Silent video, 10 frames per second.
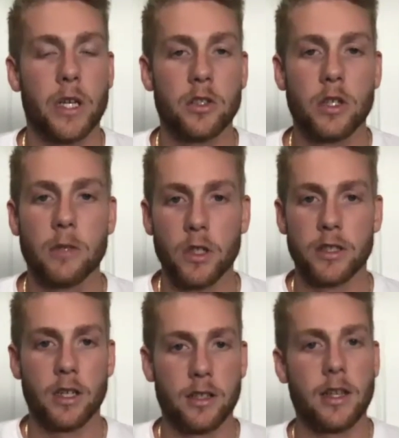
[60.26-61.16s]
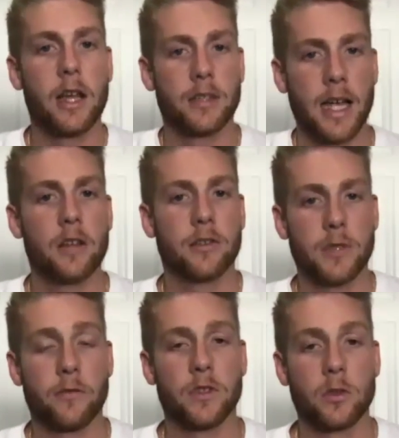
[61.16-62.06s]
you can really start to nail down some
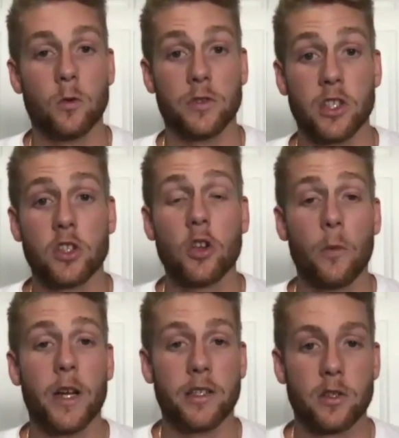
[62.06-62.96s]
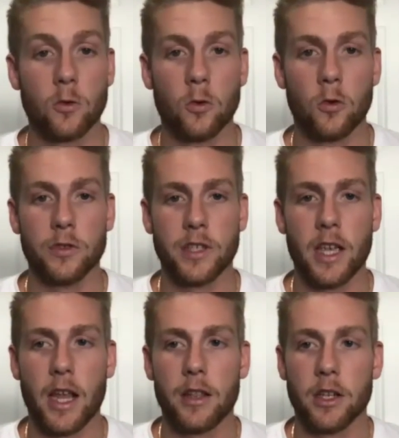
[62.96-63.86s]
different schools. There's so many schools,
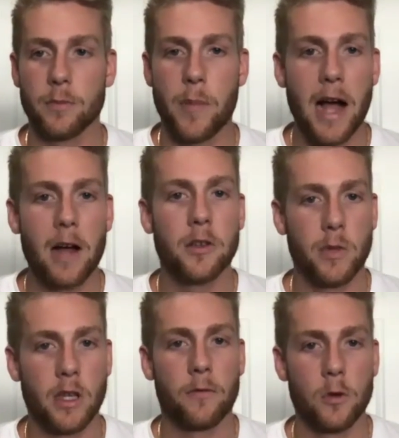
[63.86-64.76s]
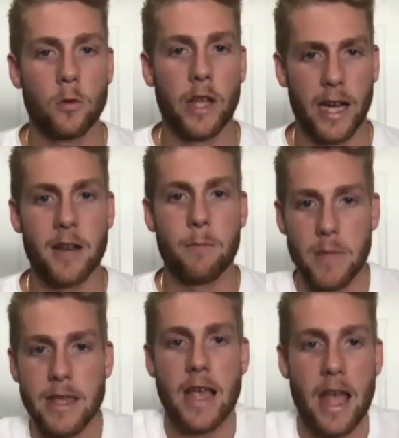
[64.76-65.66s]
and there's bound to be a few that kind of
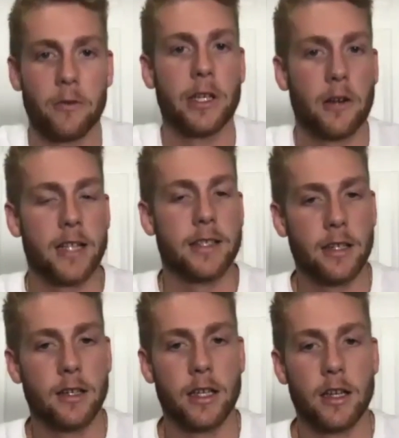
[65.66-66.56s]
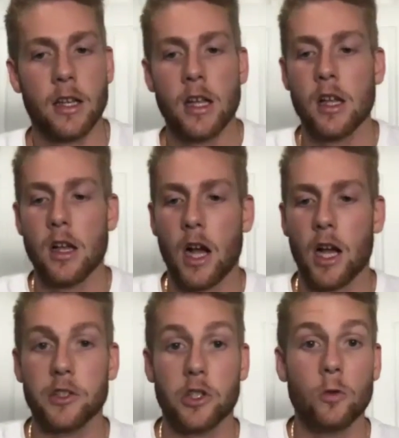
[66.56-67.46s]
meet every criteria.
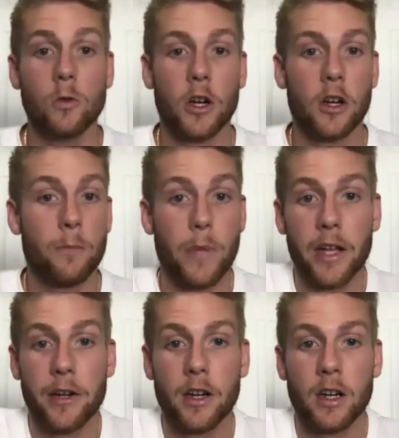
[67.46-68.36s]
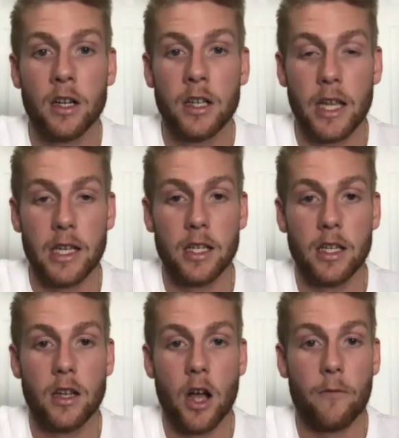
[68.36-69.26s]
Do you learn better
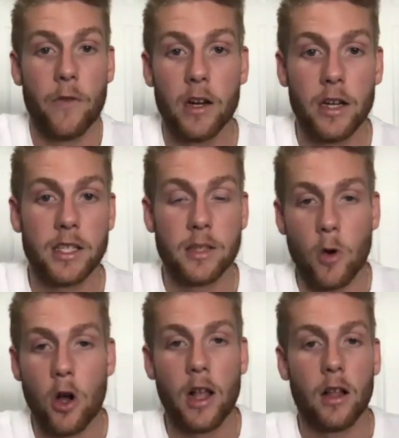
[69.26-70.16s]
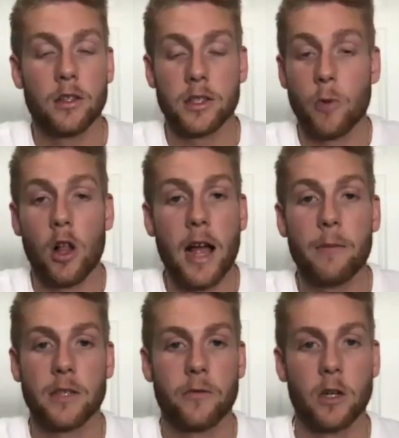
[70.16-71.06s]
in a very small
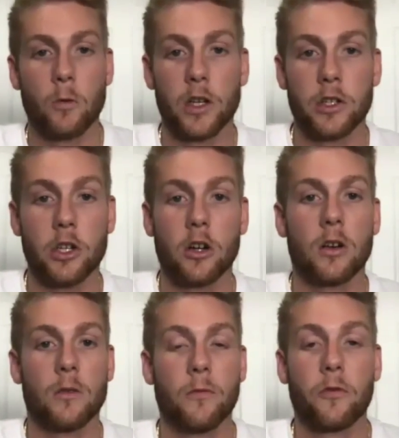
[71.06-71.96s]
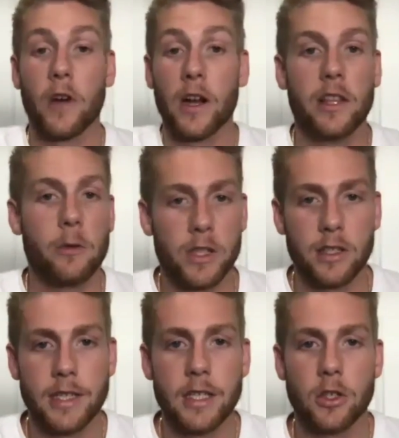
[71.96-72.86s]
atmosphere where you're friendly with the
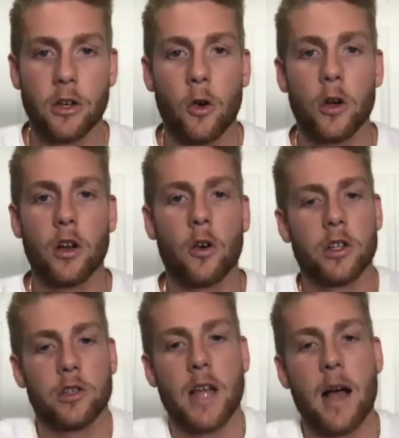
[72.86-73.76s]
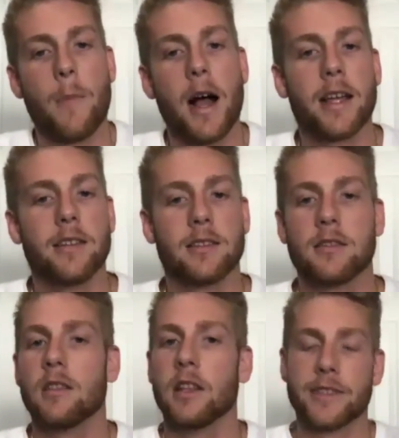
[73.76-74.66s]
teacher, or do you not mind
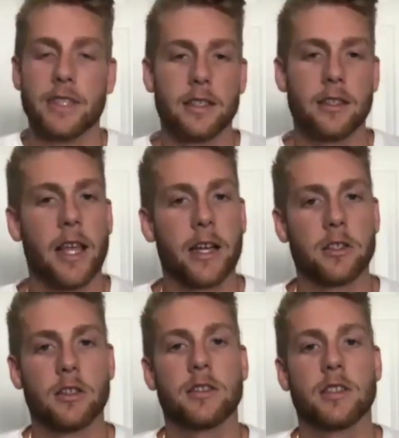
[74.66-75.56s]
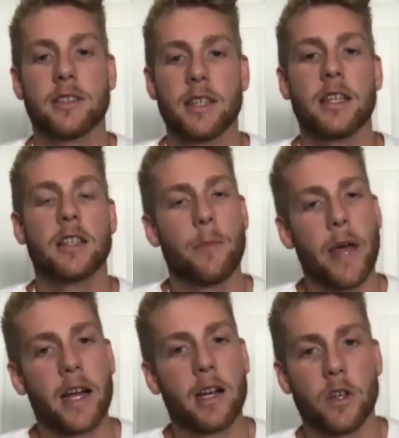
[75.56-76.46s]
listening to lectures and sitting in the
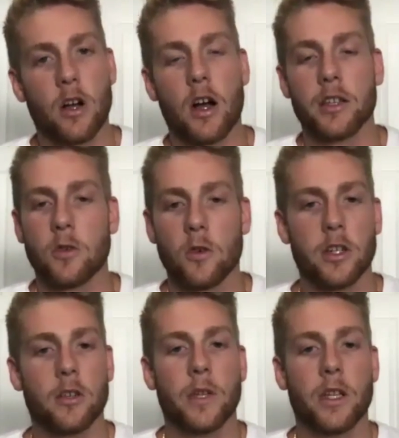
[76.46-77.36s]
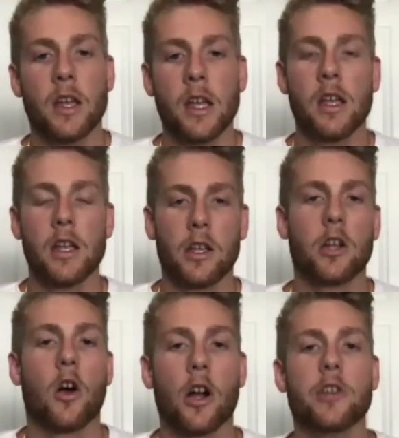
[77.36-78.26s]
back of an auditorium, and
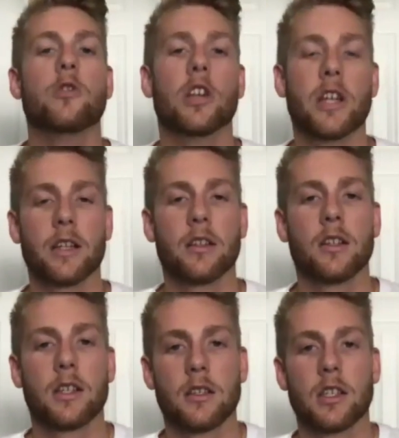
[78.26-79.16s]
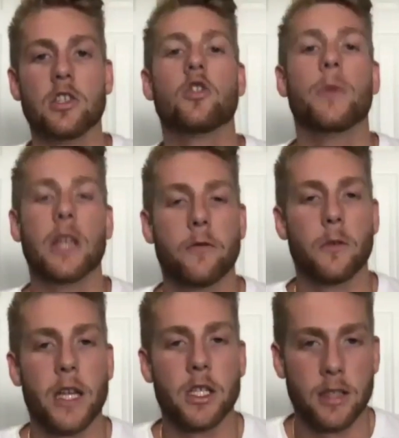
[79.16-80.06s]
are you good at consuming
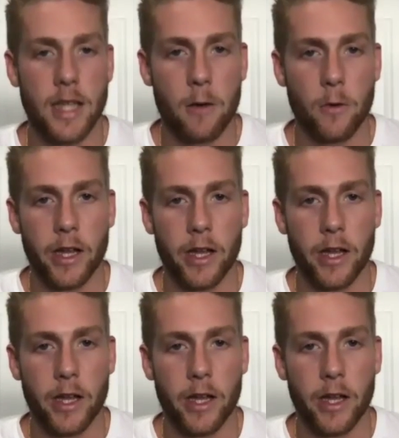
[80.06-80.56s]
information that way?